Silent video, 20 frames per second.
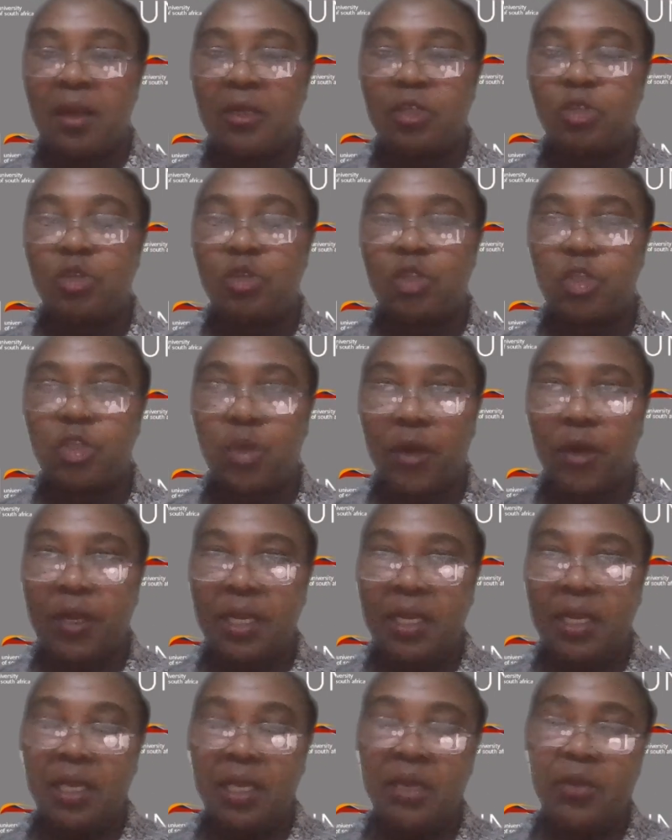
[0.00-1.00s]
to join
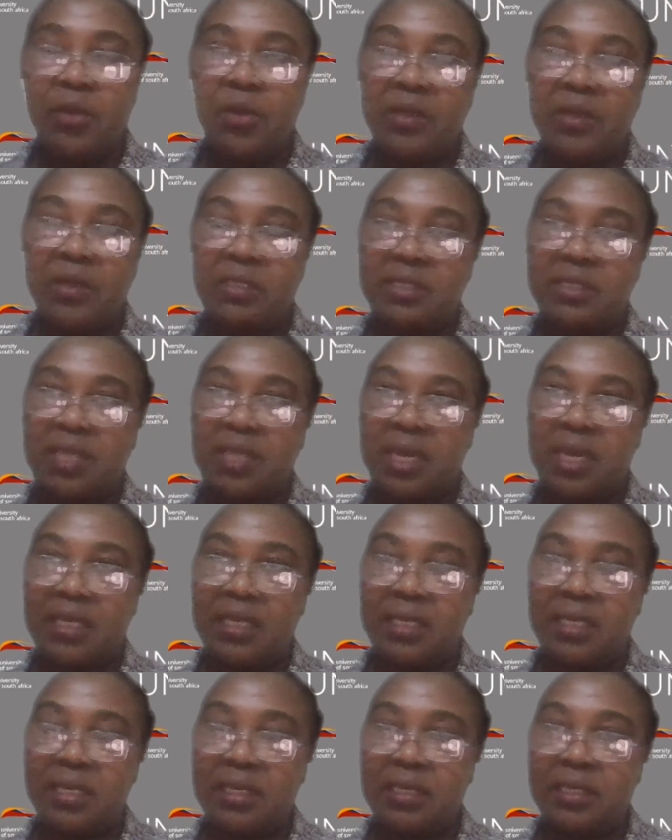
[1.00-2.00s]
in your
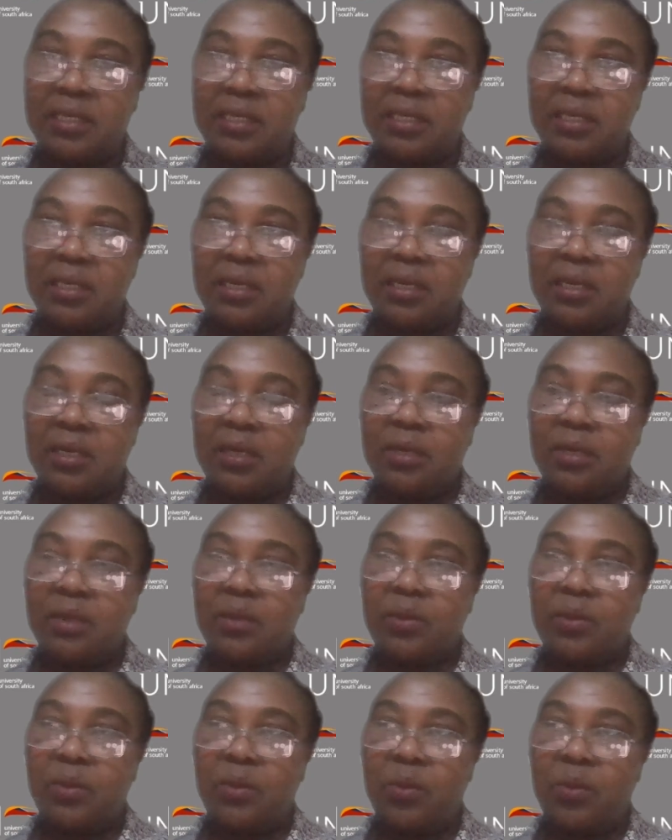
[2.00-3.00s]
study?
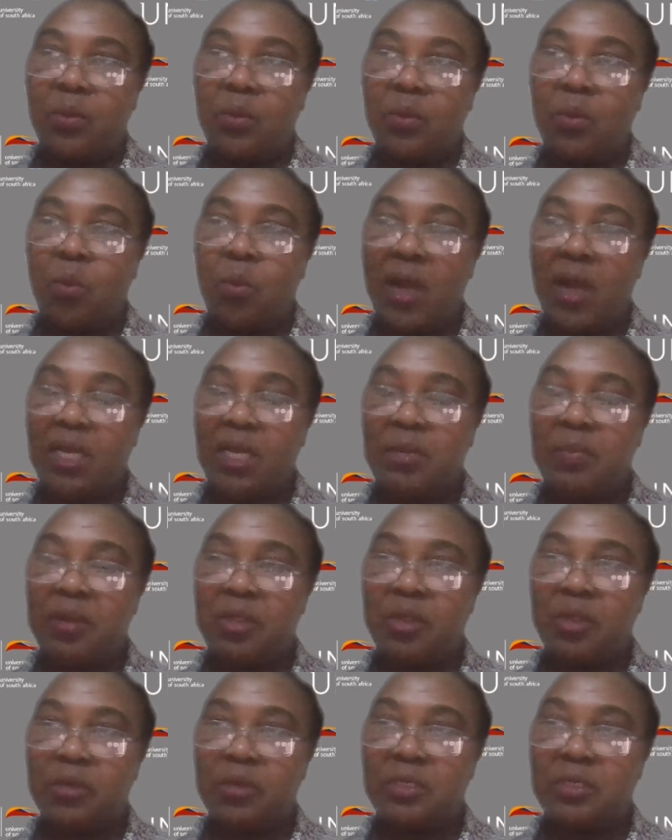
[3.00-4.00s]
What
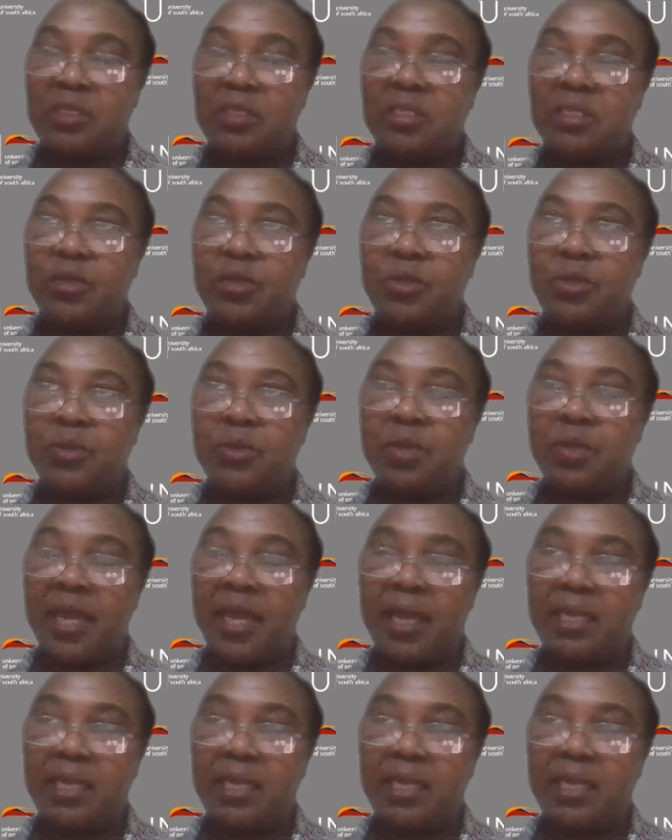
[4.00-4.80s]
methods did you